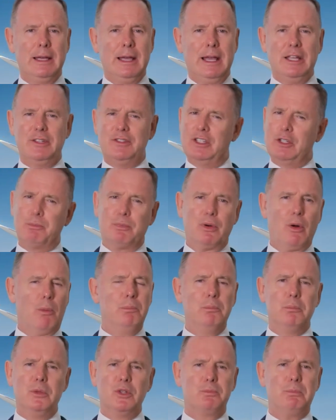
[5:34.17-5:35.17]
is this
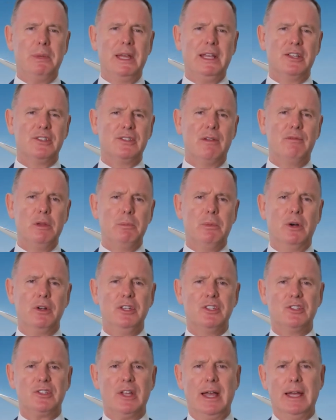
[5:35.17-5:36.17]
problem as big as
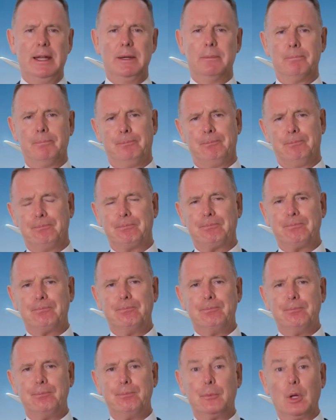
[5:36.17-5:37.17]
everybody's saying?
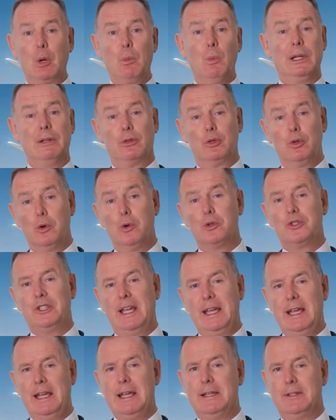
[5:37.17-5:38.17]
Well, of course
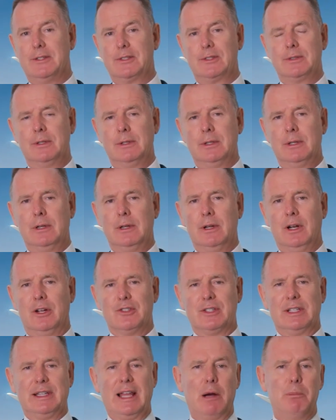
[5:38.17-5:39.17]
it is,
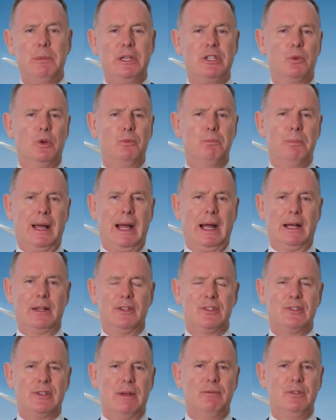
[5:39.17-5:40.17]
because allow me to unpack
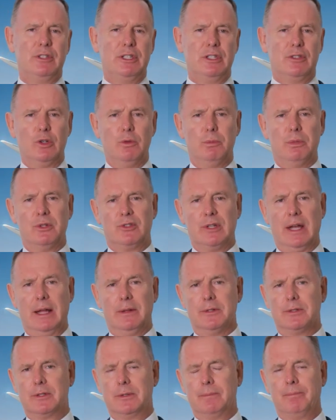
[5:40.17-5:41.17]
the
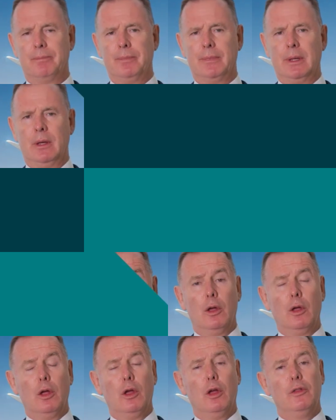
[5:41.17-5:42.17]
72%.
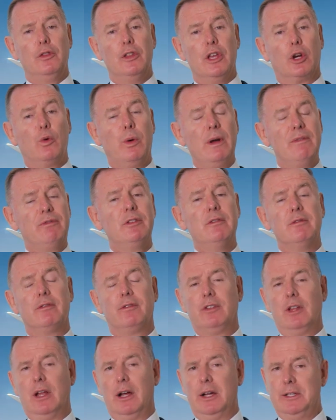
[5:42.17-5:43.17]
The equivalent
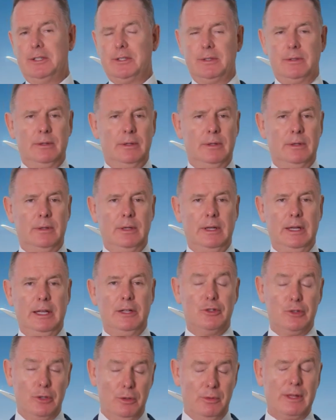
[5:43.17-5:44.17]
flight
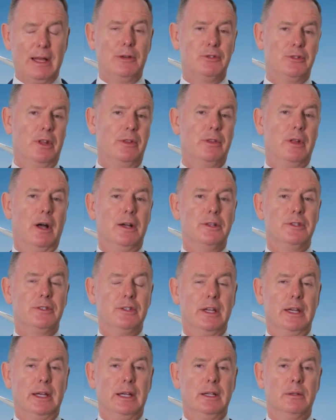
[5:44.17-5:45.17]
in
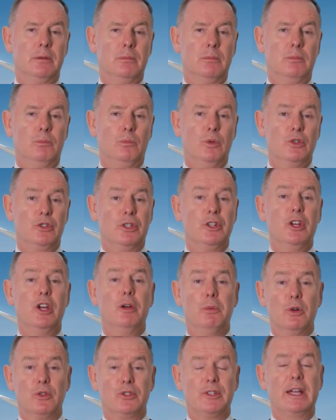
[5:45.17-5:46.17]
2019 was an
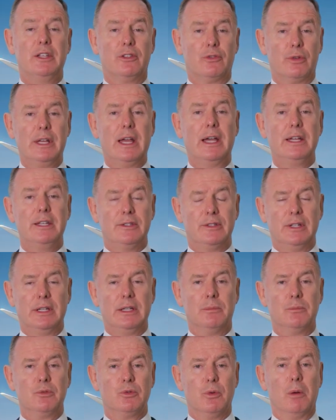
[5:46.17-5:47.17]
Airbus
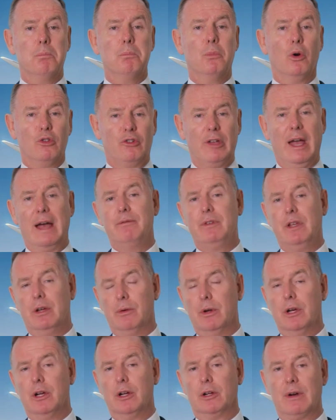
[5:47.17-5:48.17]
A380, so a much
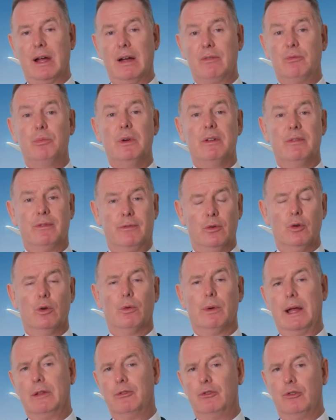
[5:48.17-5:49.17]
heavier aircraft with
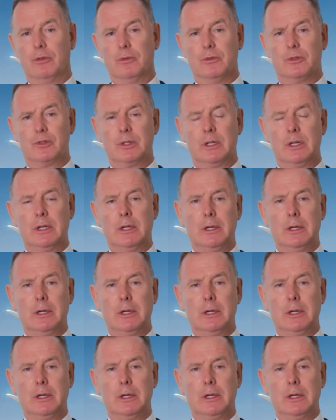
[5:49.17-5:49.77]
four engines.